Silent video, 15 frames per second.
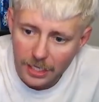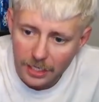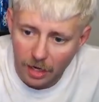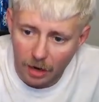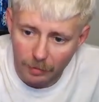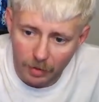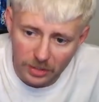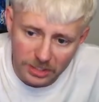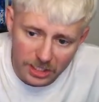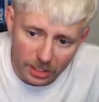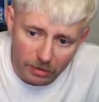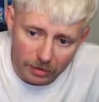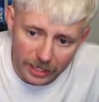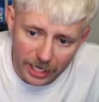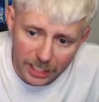Now I'm on a
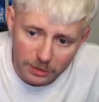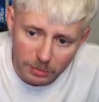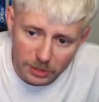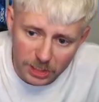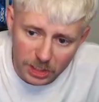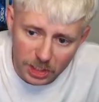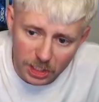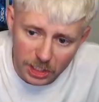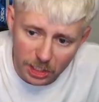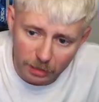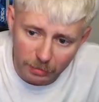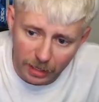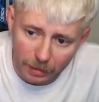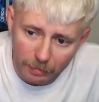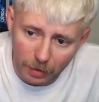single leg X position here,
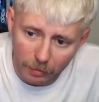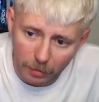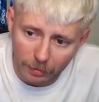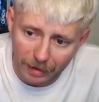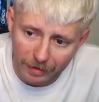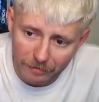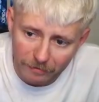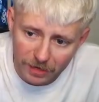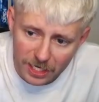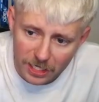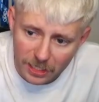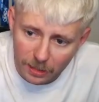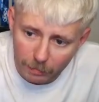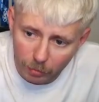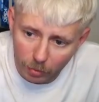but I pummel my
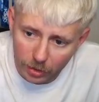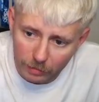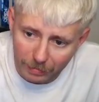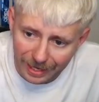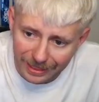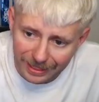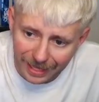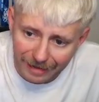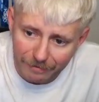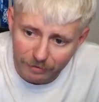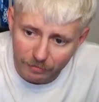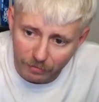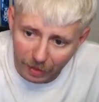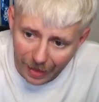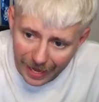feet, putting my
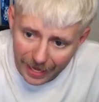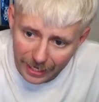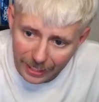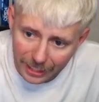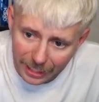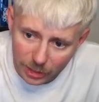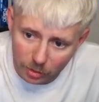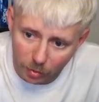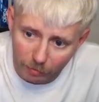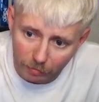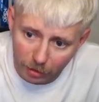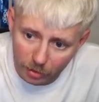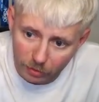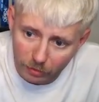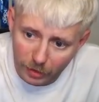left leg into a
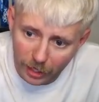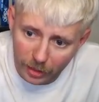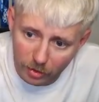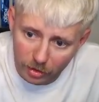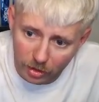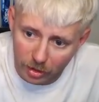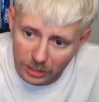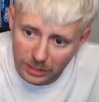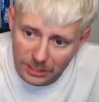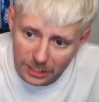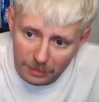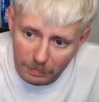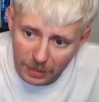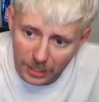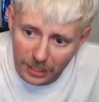butterfly hook on his
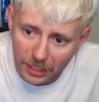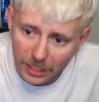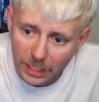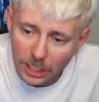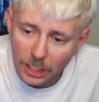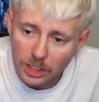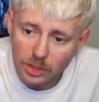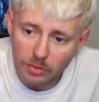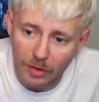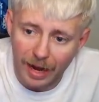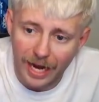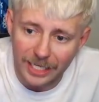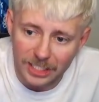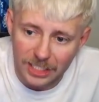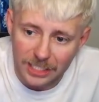knee pit,
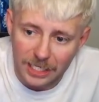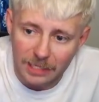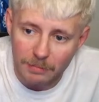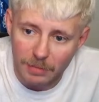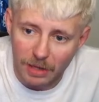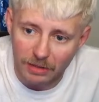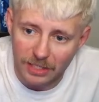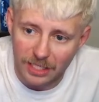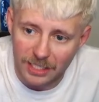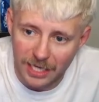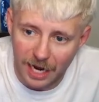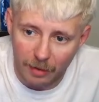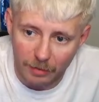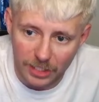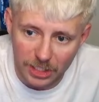trying to keep bellying
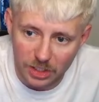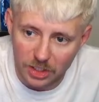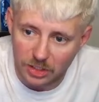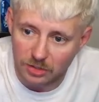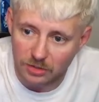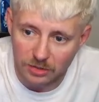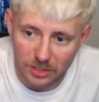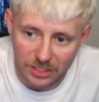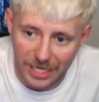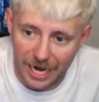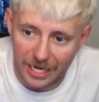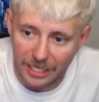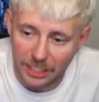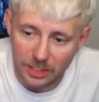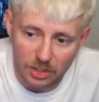down, but he's just
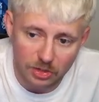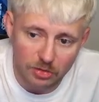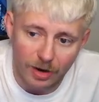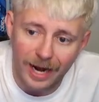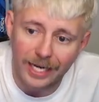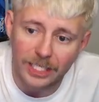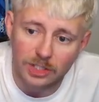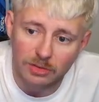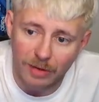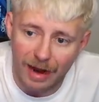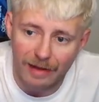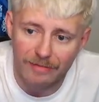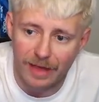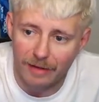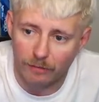standing. He's trying to
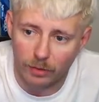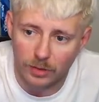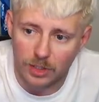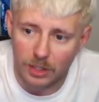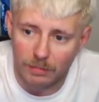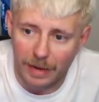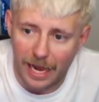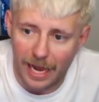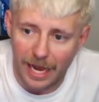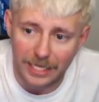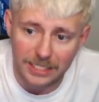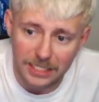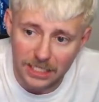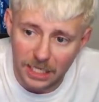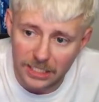drive that foot to the mat.
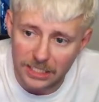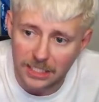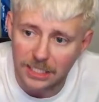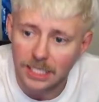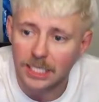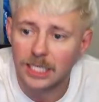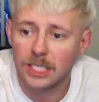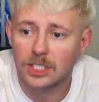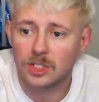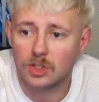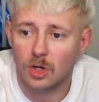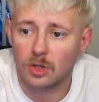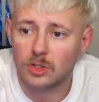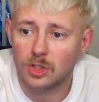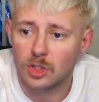As he does it,
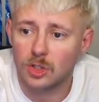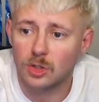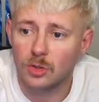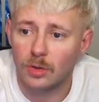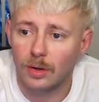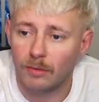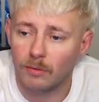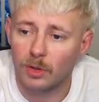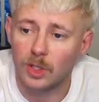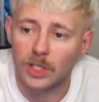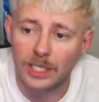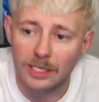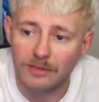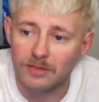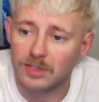starts to
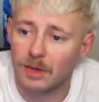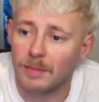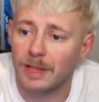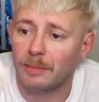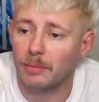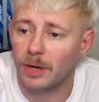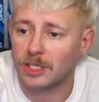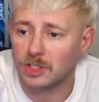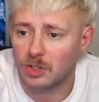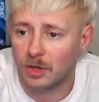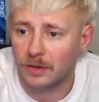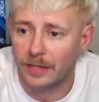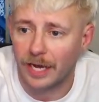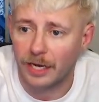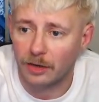relieve some of the pressure
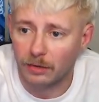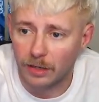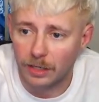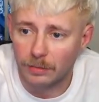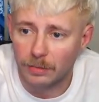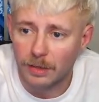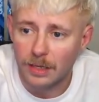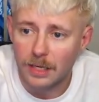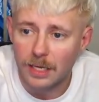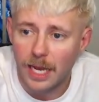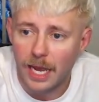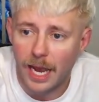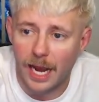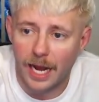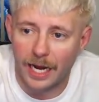on that grip,
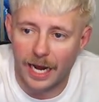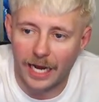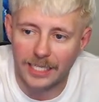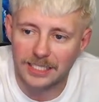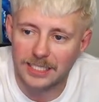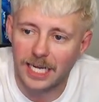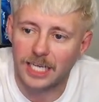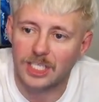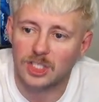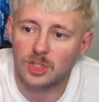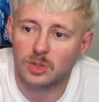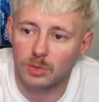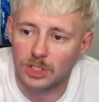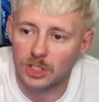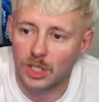and I decide to
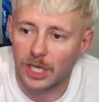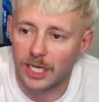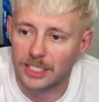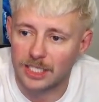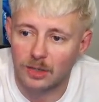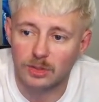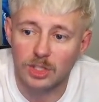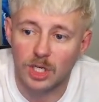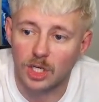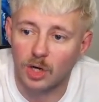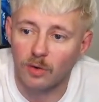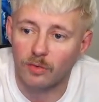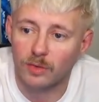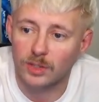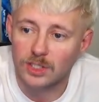switch legs. I was going to
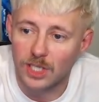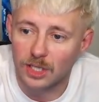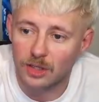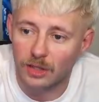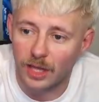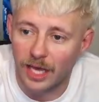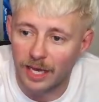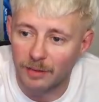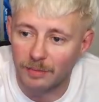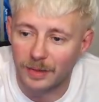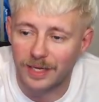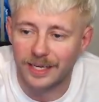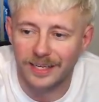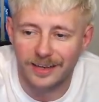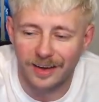go for his other leg,
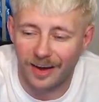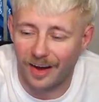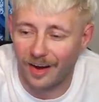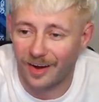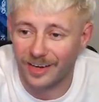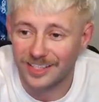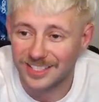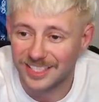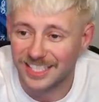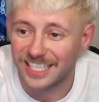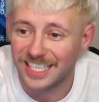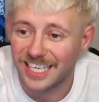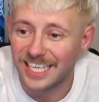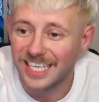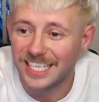but
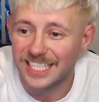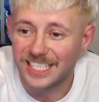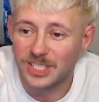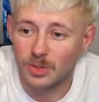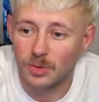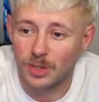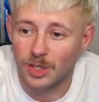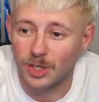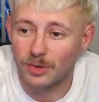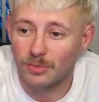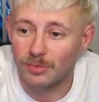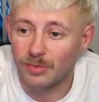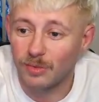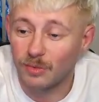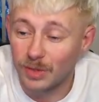honestly, he's doing a
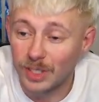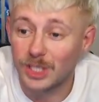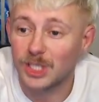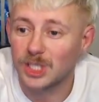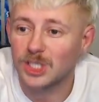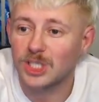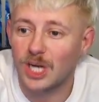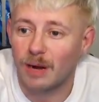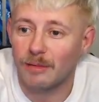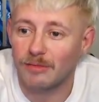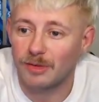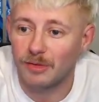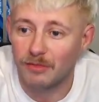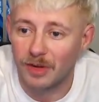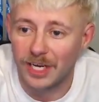really good job of
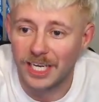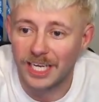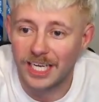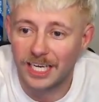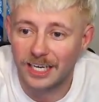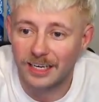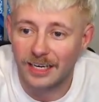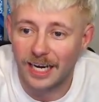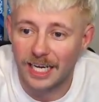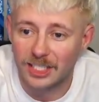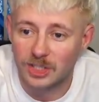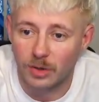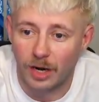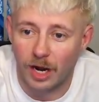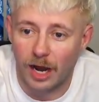defending here,
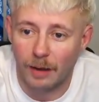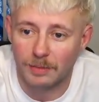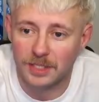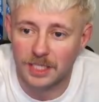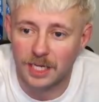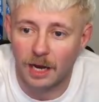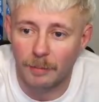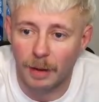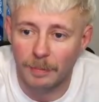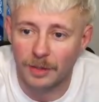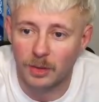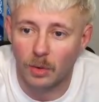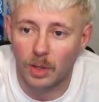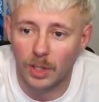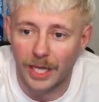and so I opt to come up
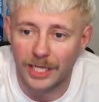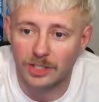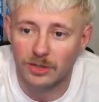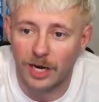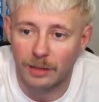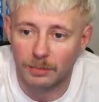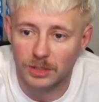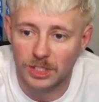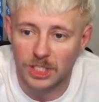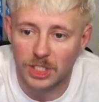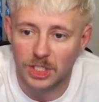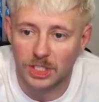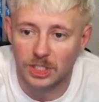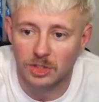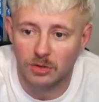into a leg drag
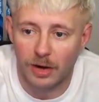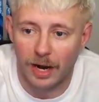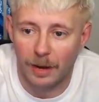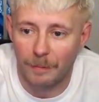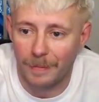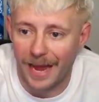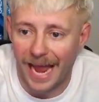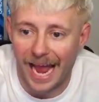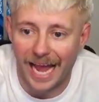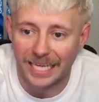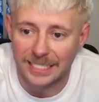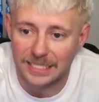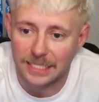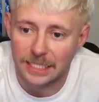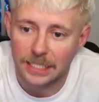position and try and
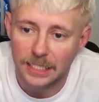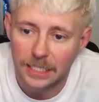pass.